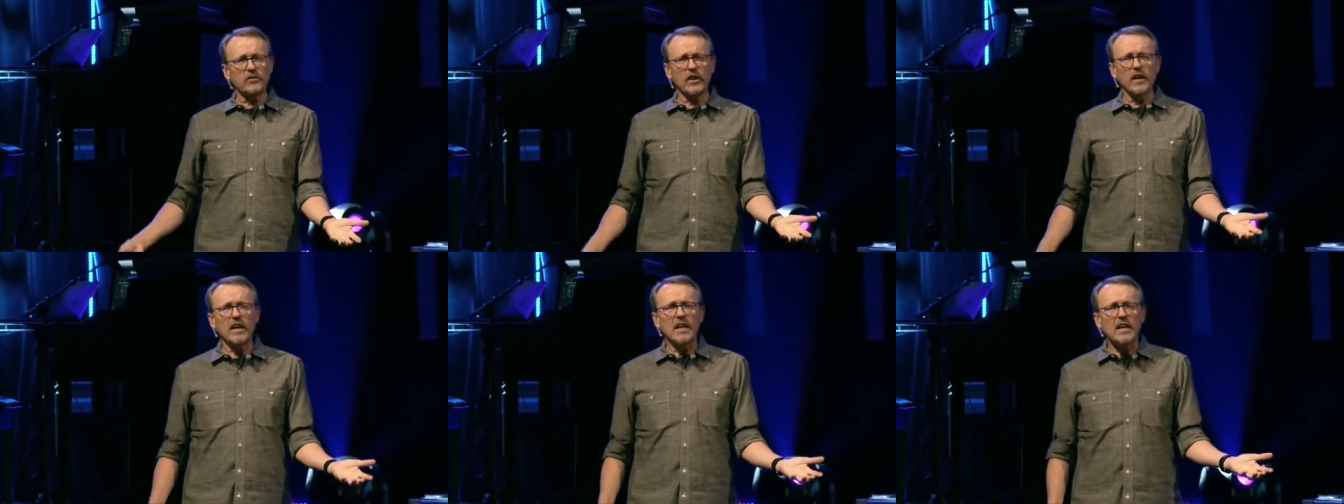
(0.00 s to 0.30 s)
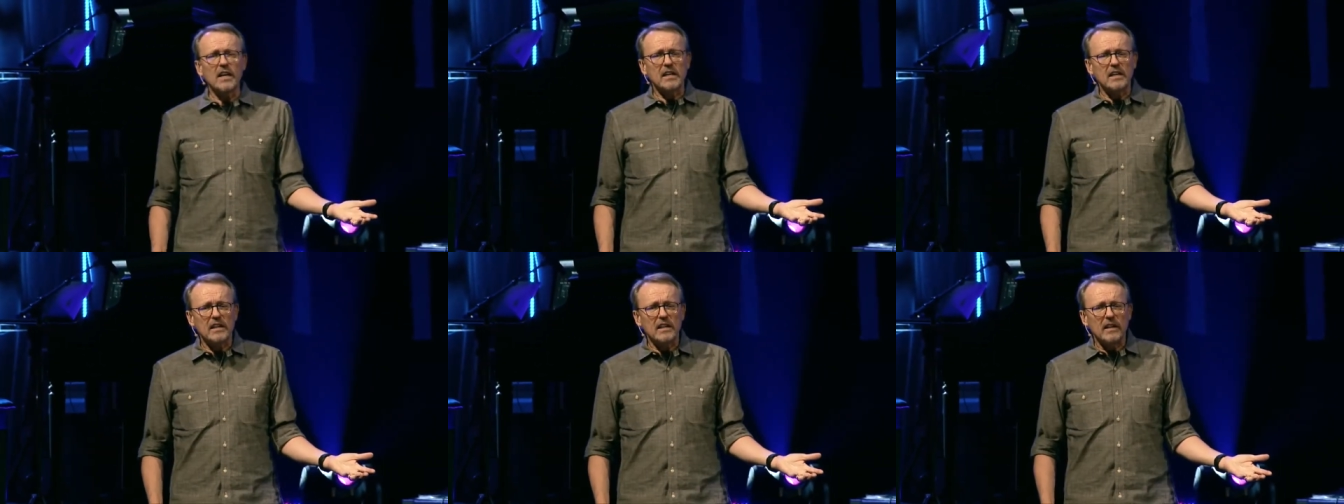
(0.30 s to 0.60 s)

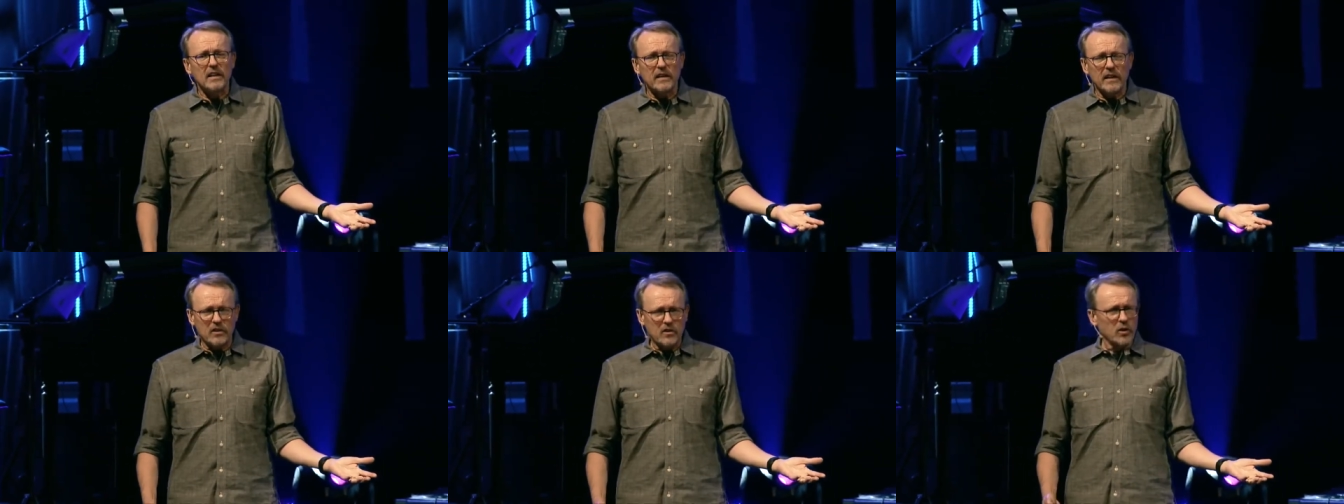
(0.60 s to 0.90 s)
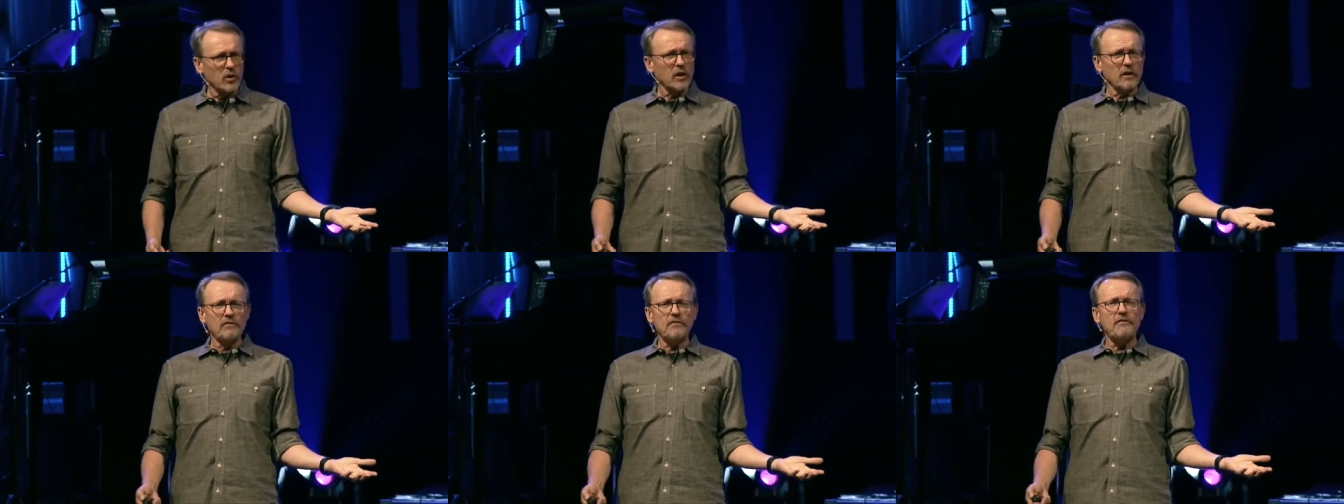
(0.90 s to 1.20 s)
They
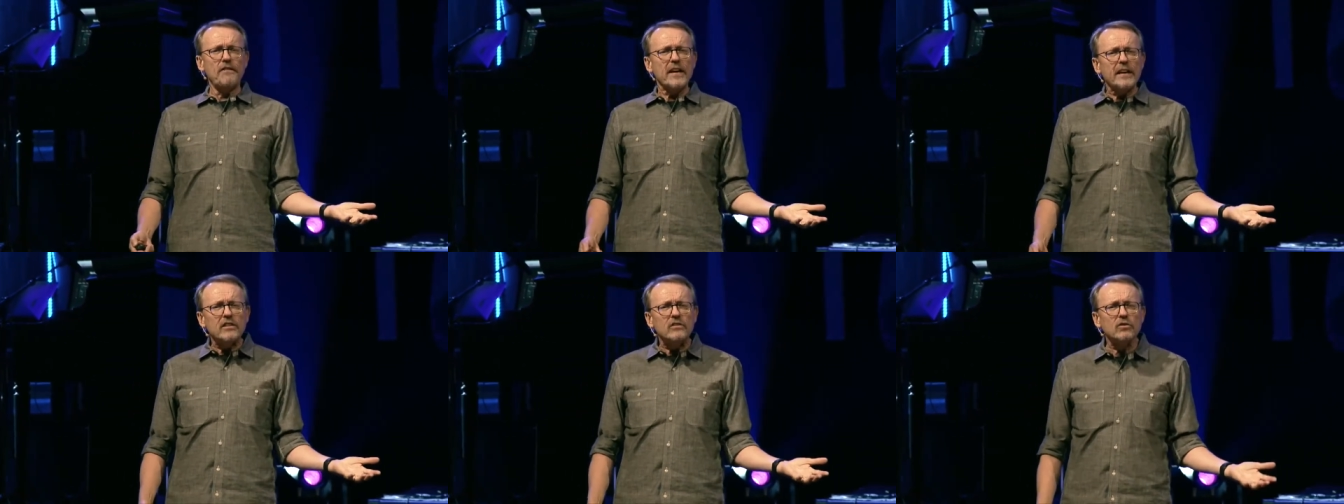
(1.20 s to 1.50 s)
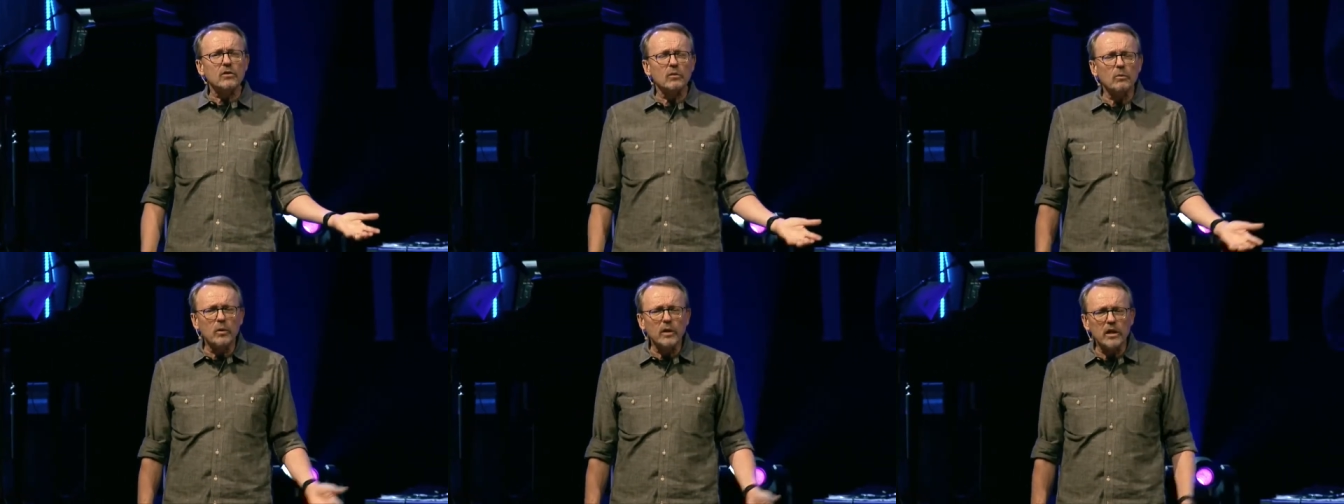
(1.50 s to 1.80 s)
took offense
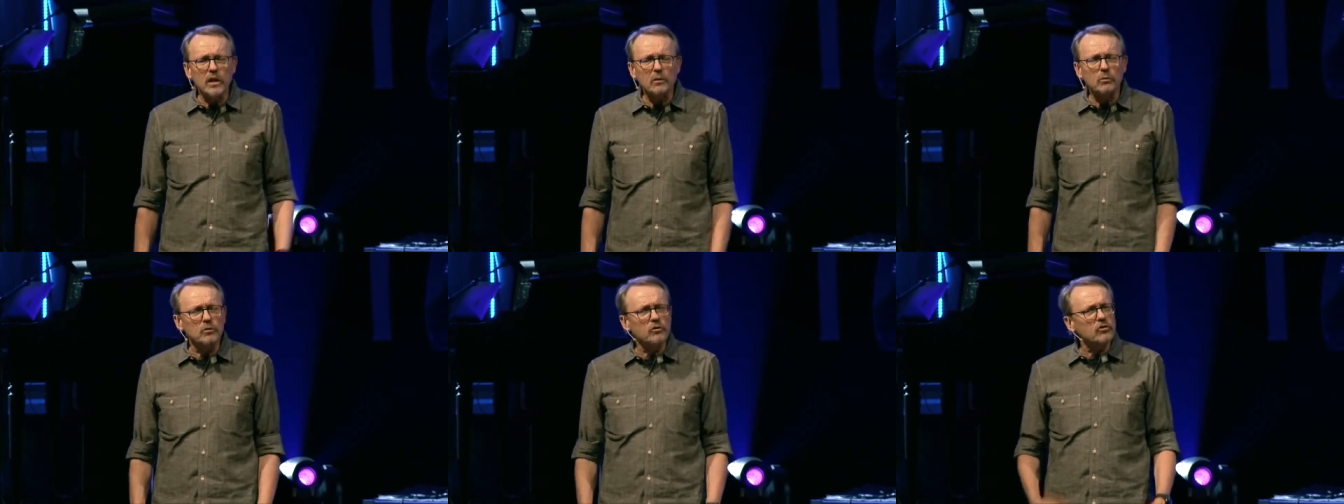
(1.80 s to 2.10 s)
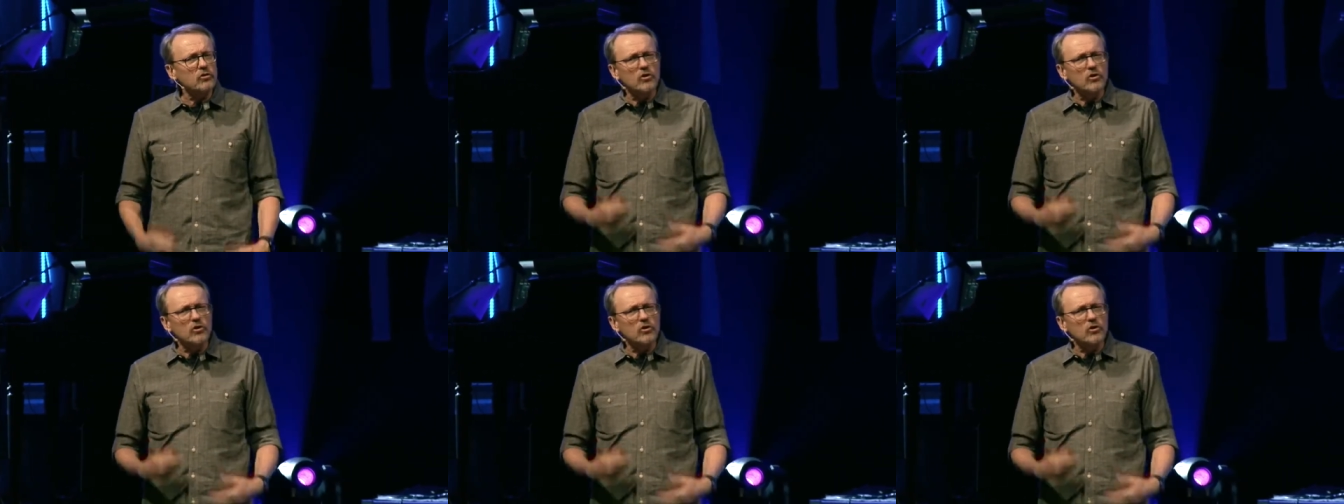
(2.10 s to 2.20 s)
at what he was